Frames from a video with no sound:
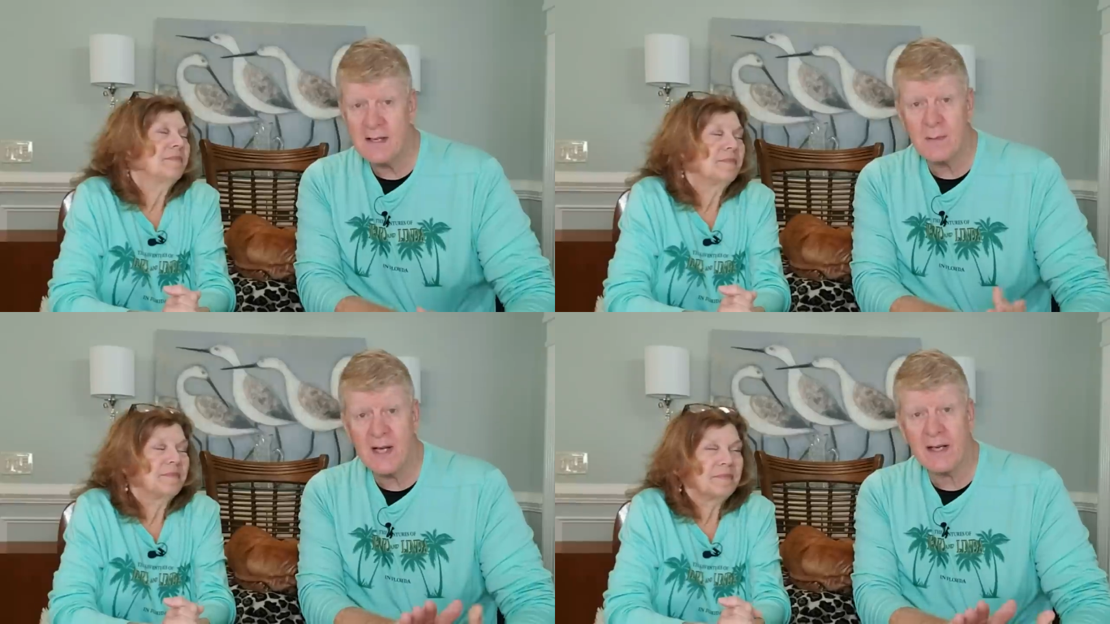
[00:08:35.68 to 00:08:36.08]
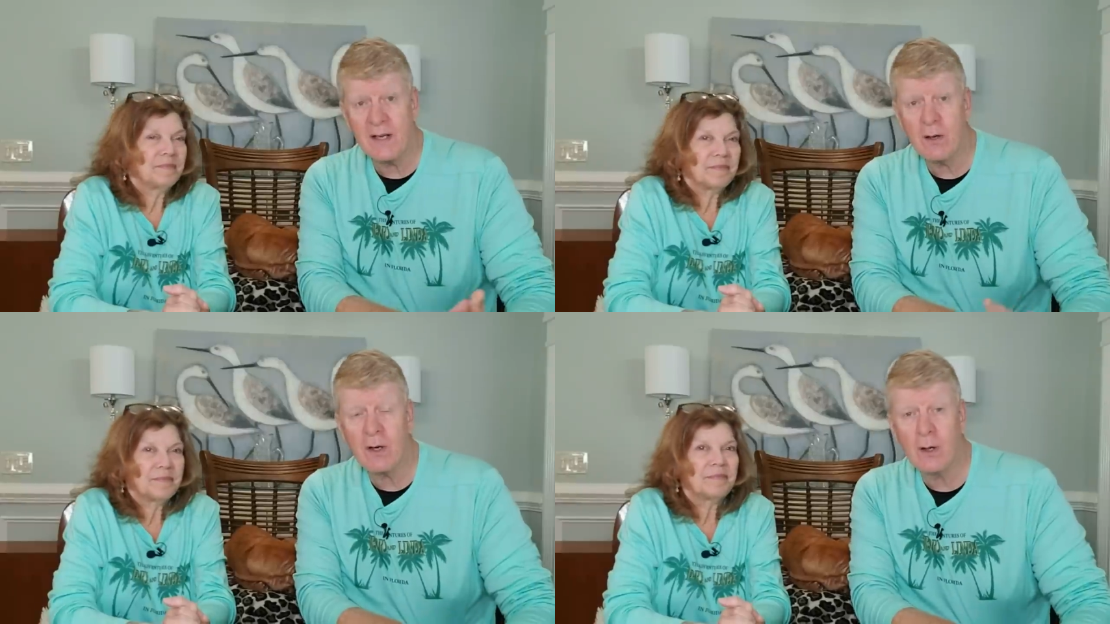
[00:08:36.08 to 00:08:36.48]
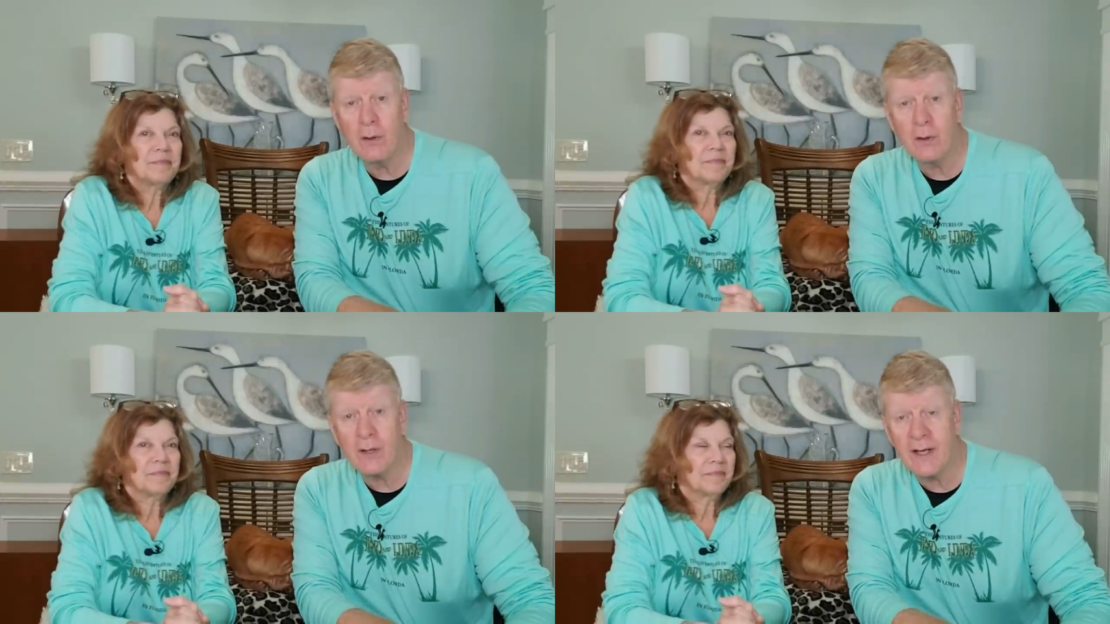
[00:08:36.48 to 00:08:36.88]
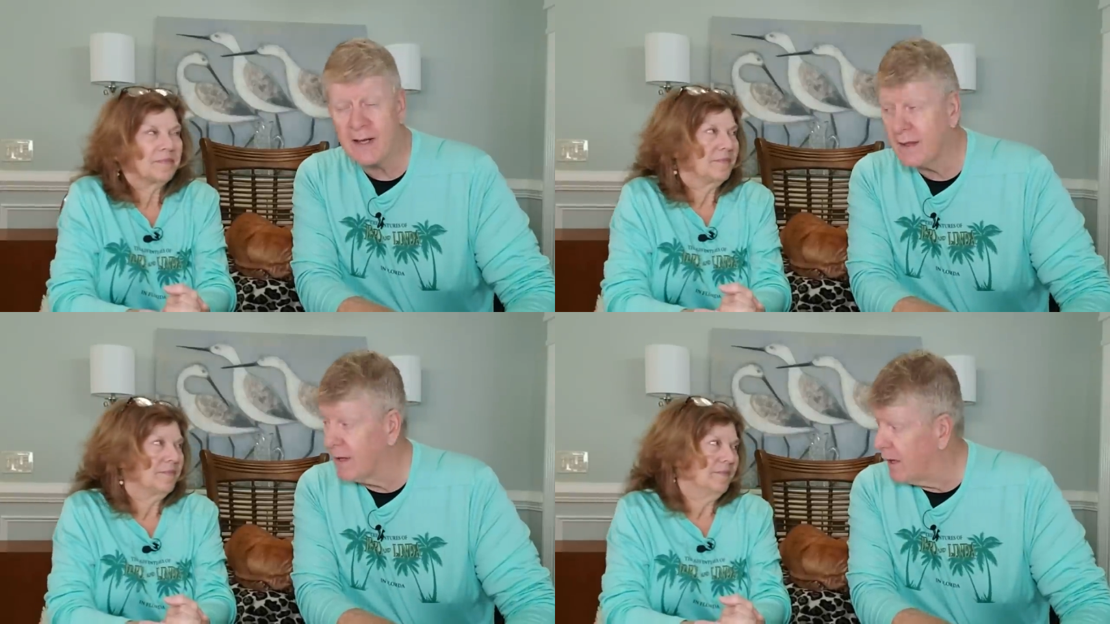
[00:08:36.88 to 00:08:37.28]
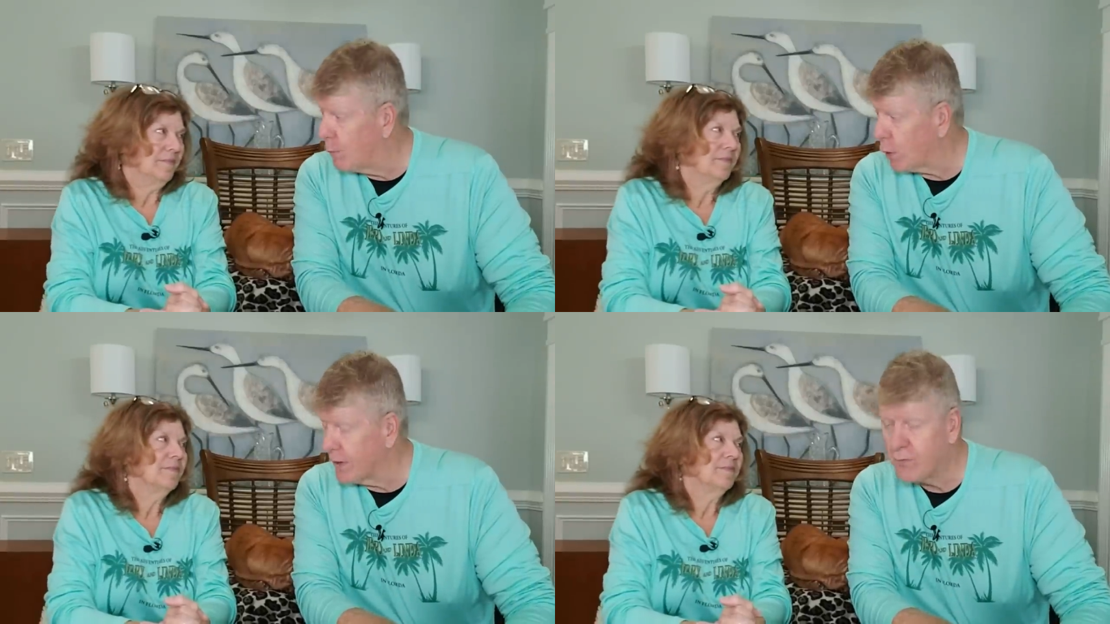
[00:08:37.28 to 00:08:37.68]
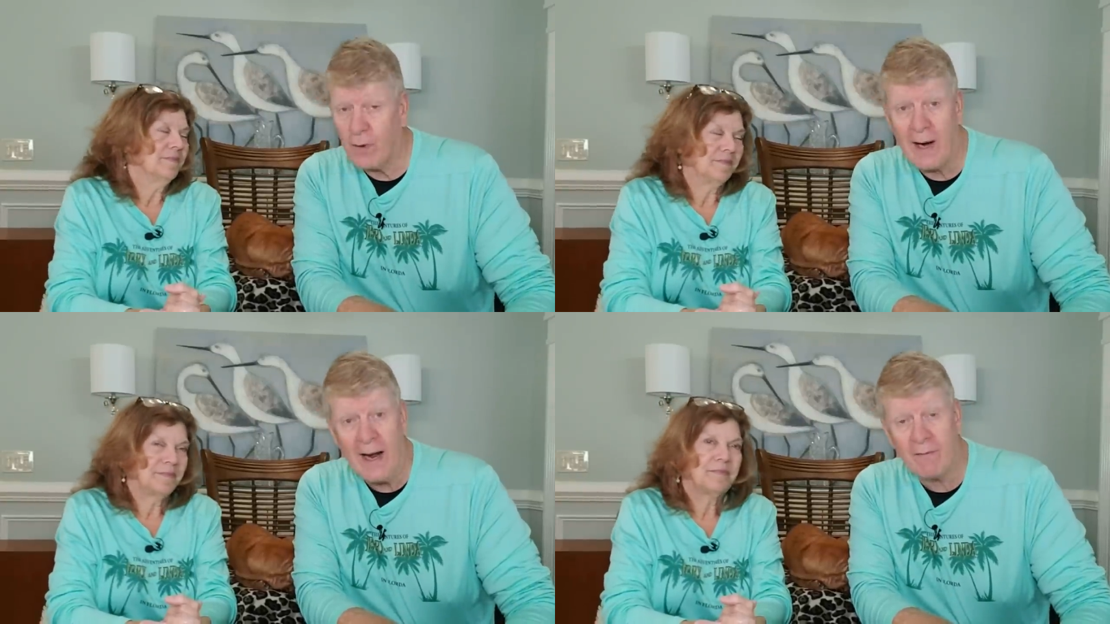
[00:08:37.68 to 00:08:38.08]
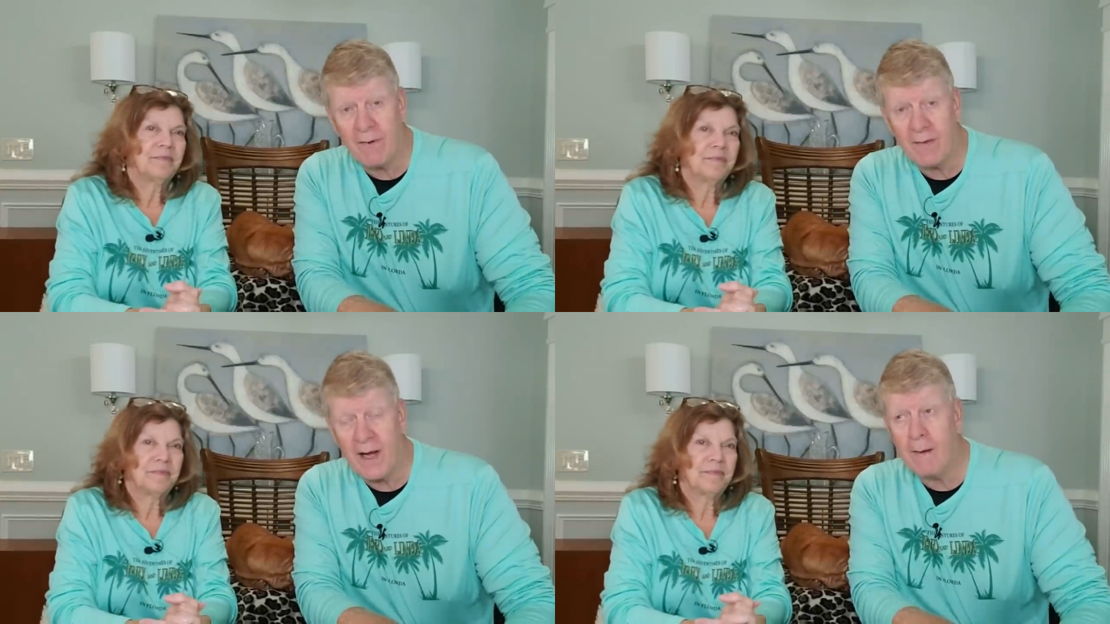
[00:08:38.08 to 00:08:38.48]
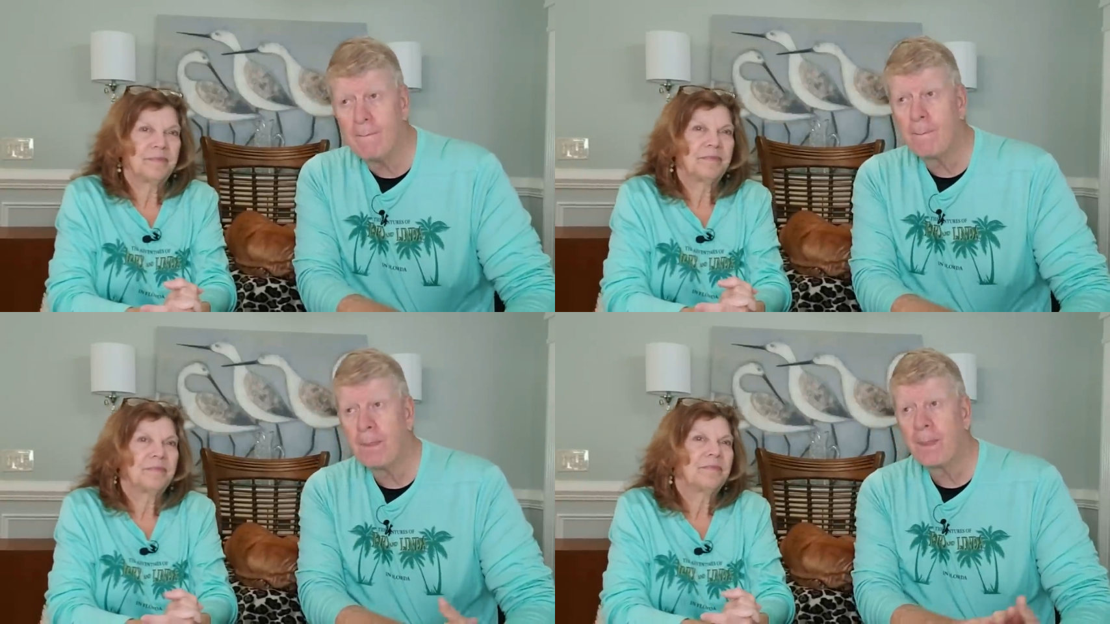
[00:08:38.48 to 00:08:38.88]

Speaker 1: seems like a year ago you could get the, a mortgage for half of that.